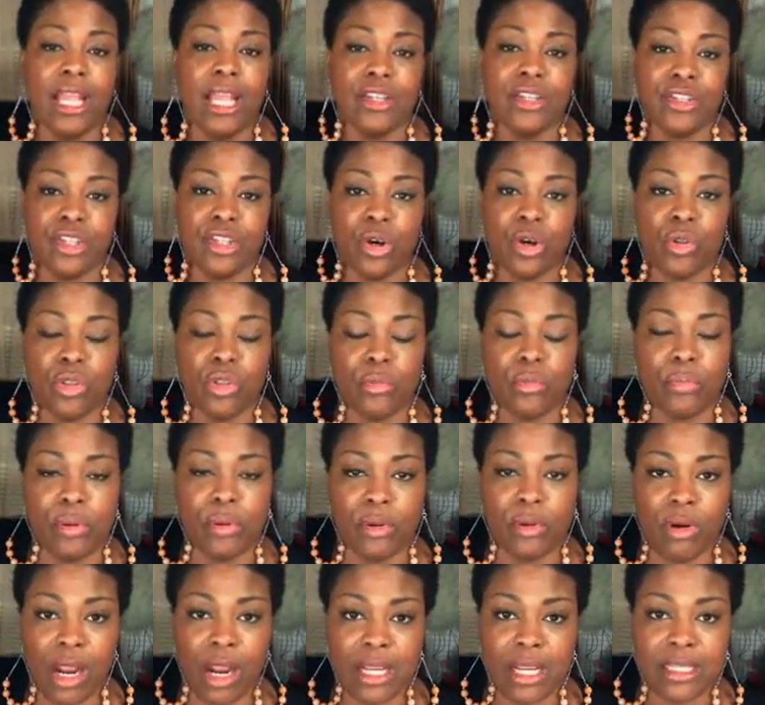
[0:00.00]
And so the
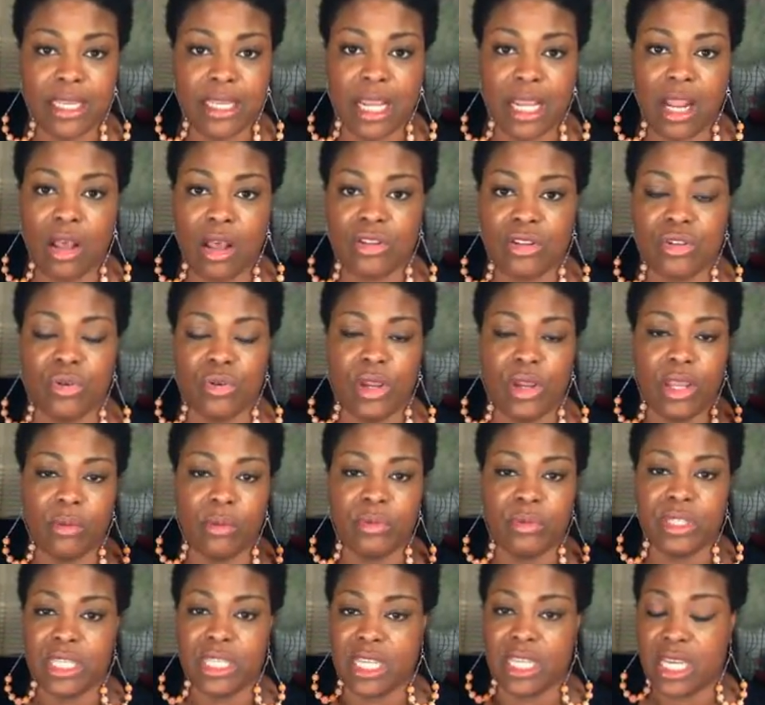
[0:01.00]
peroxide also
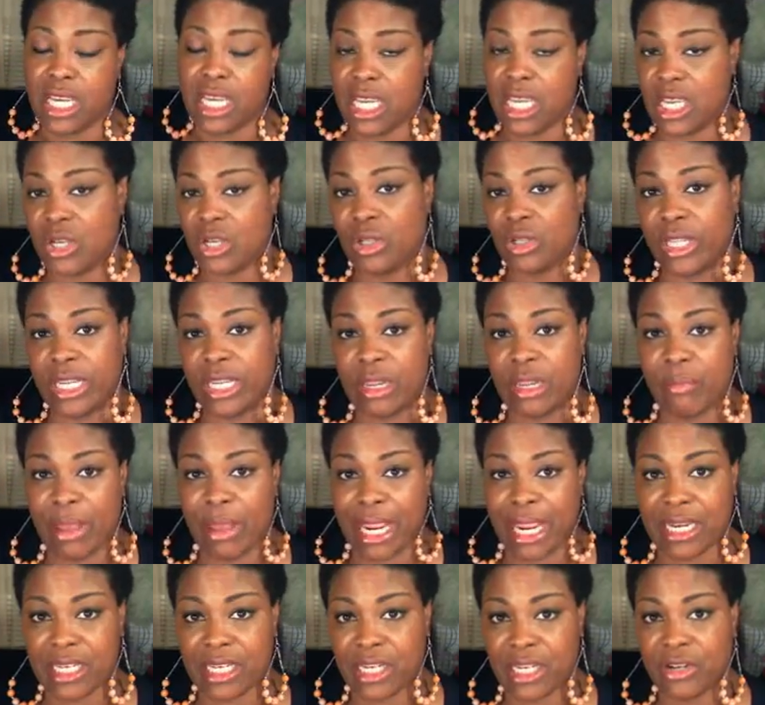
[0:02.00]
helps to kill
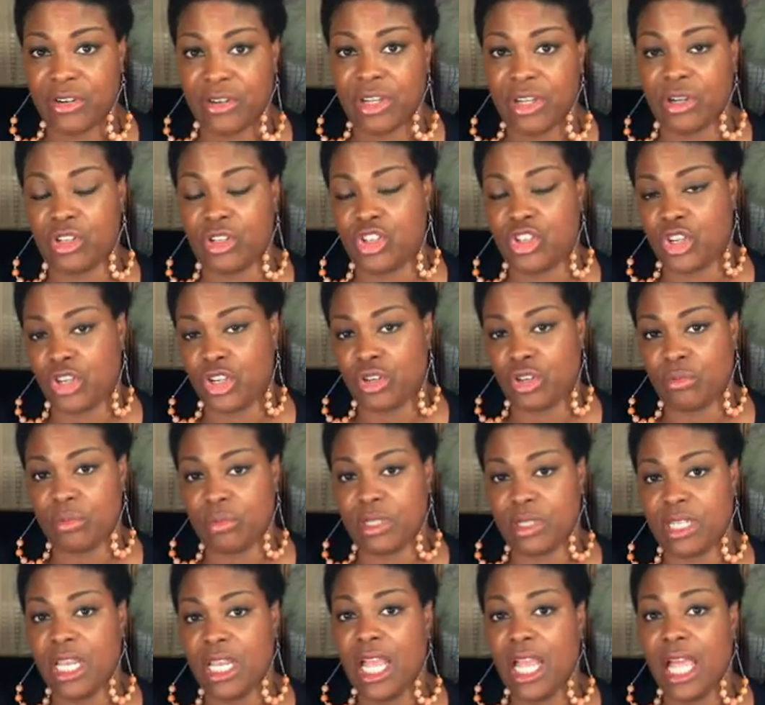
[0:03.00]
any bacteria or
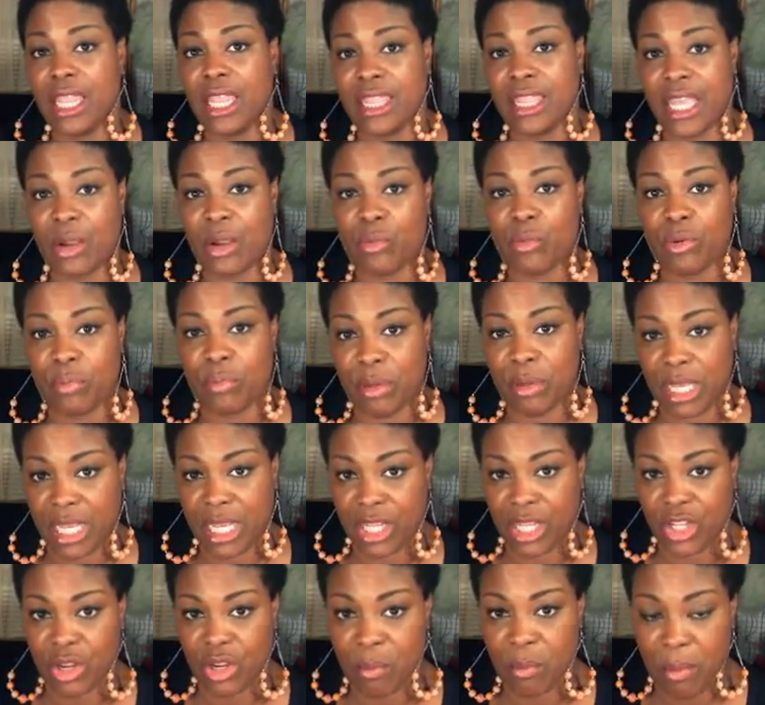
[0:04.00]
germs that would
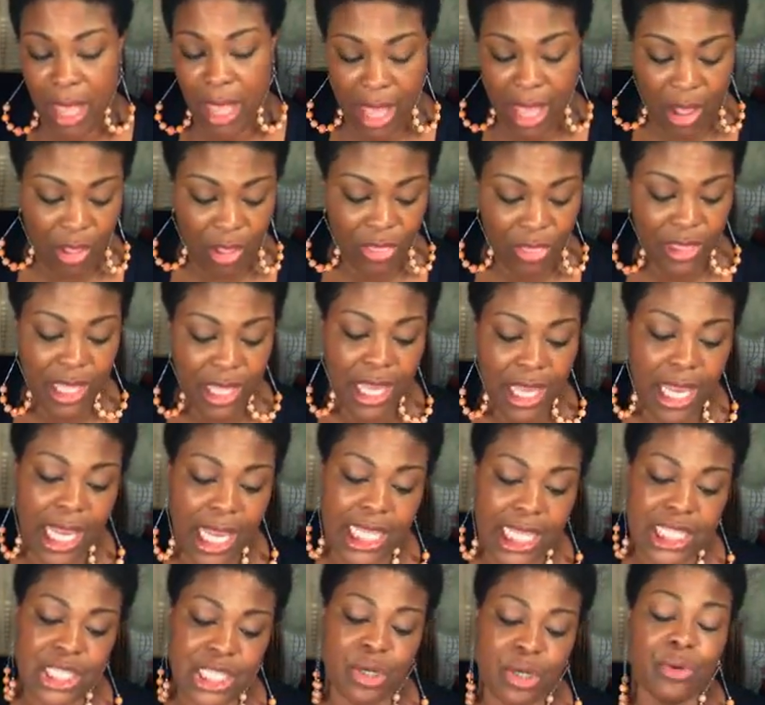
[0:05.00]
be in your mouth.
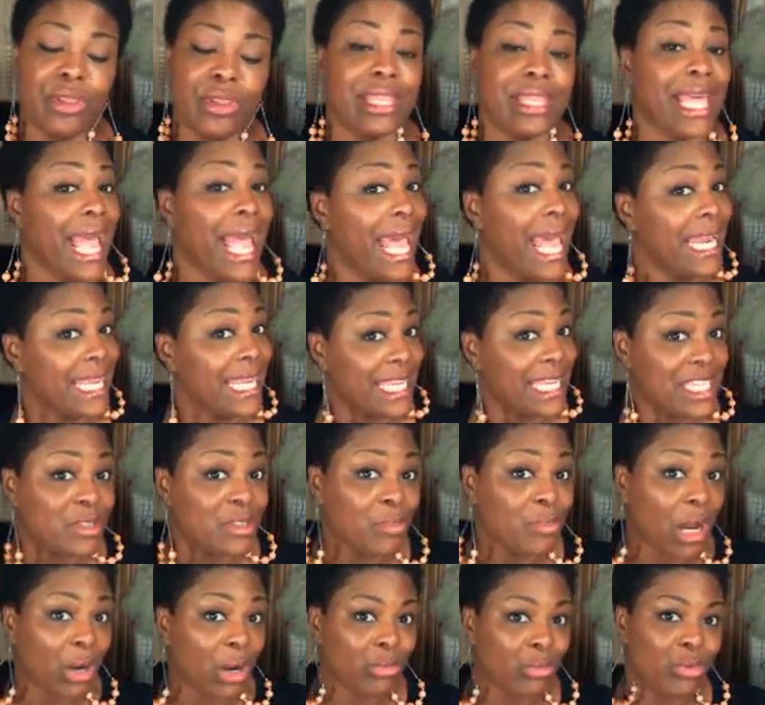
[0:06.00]
And so that
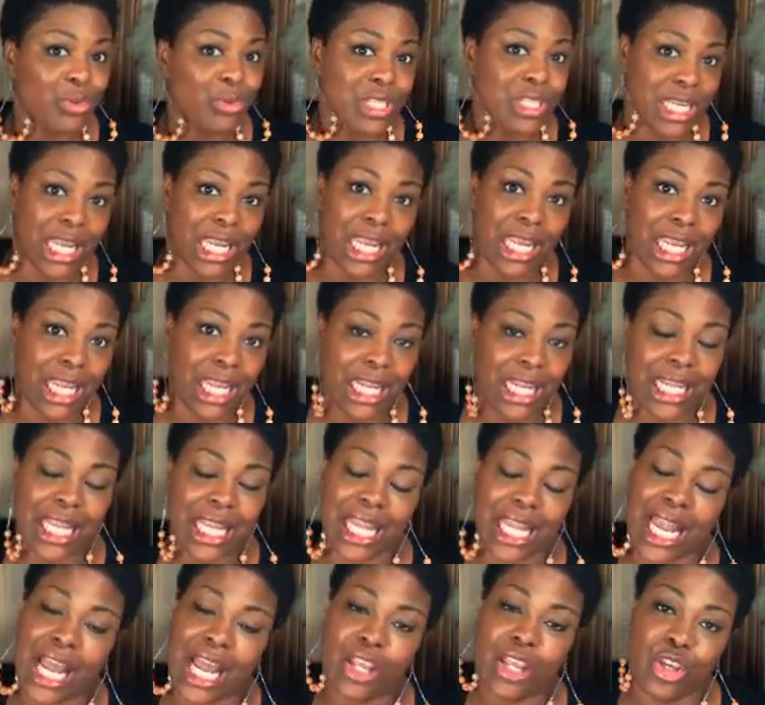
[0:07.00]
is my
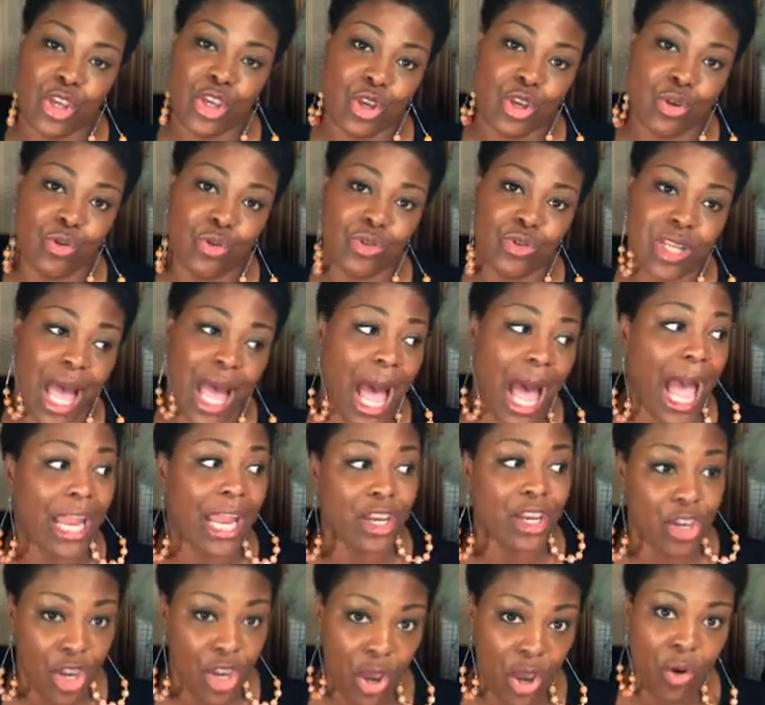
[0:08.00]
routine that I use.
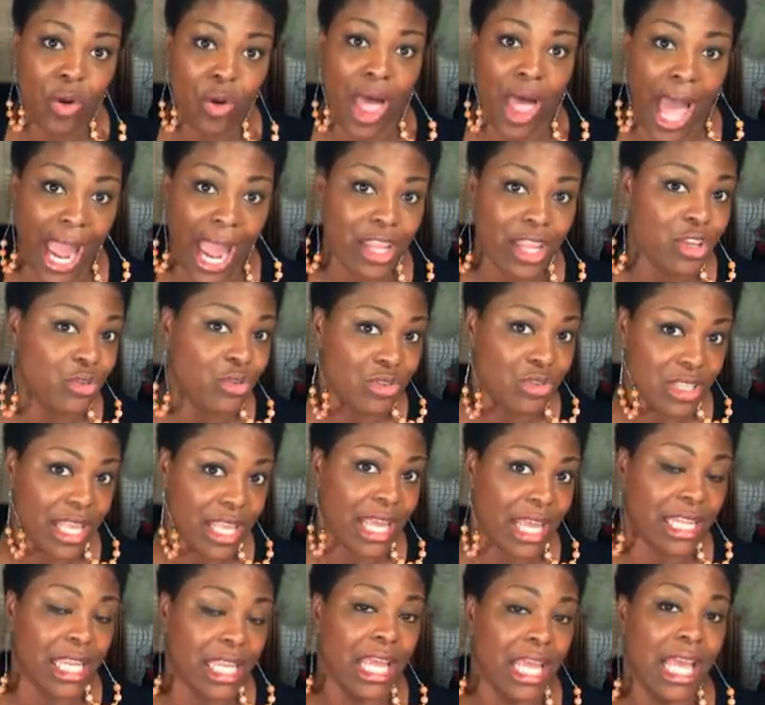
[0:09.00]
I know I
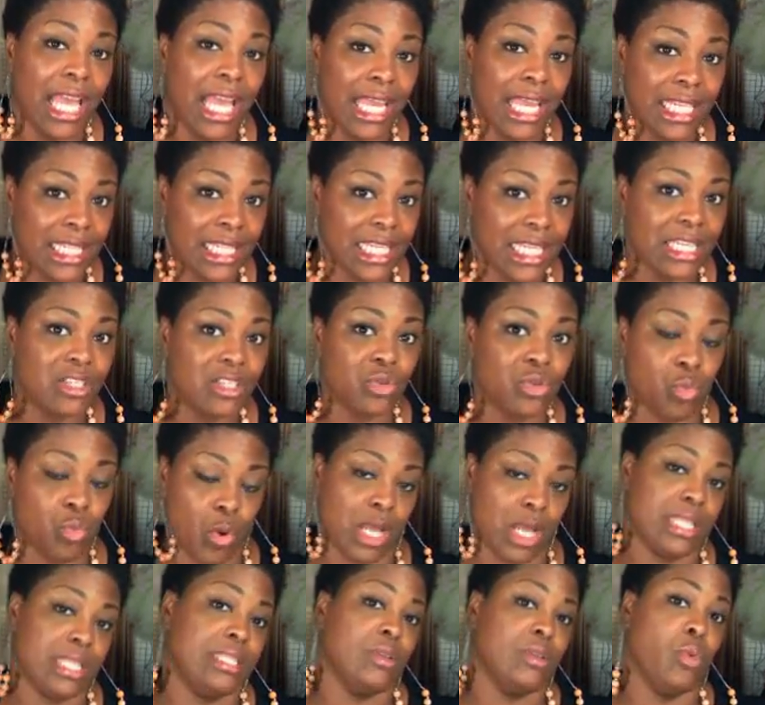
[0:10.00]
use that at least
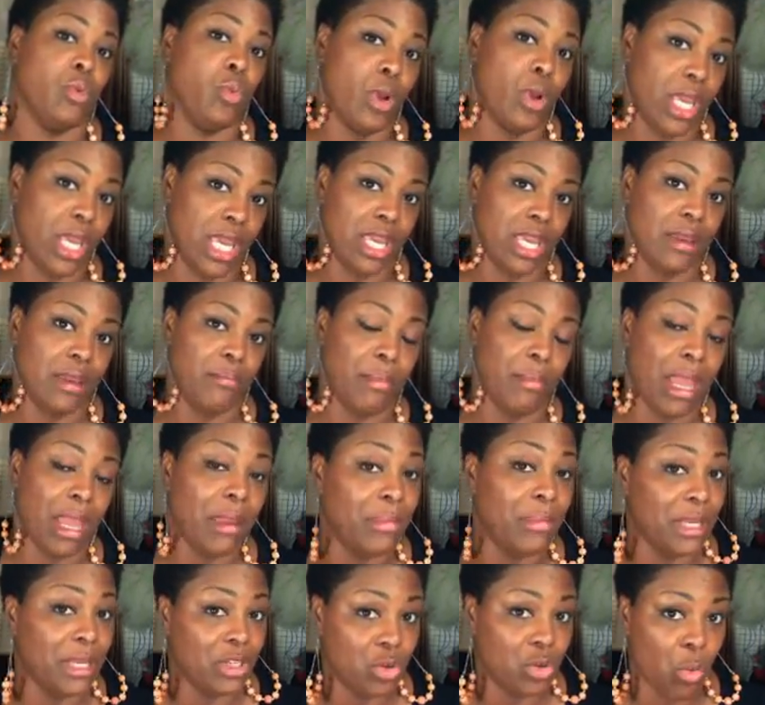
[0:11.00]
once a week,
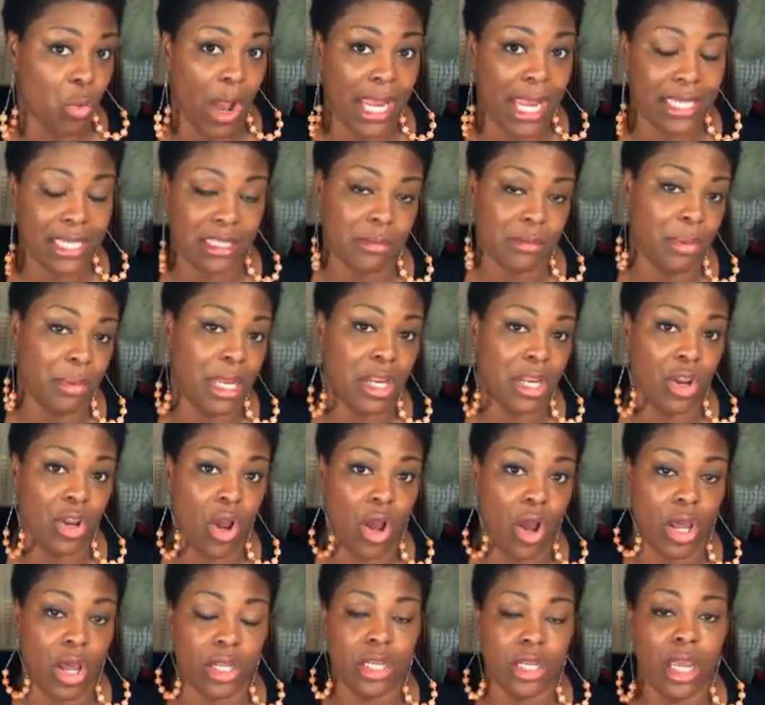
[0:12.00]
maybe twice,
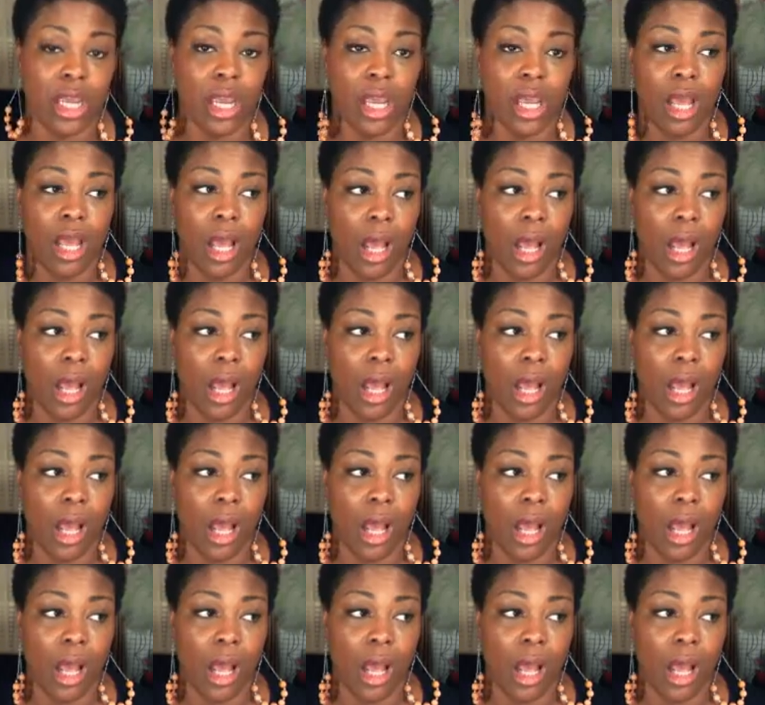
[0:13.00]
depending on